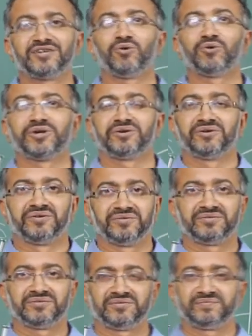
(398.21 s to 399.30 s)
cone.
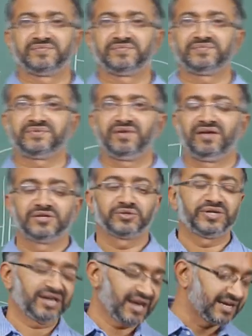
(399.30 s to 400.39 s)
So
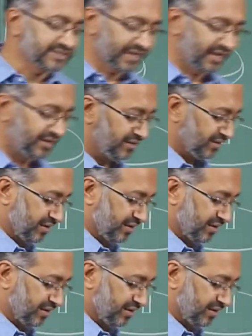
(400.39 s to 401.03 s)
in class again,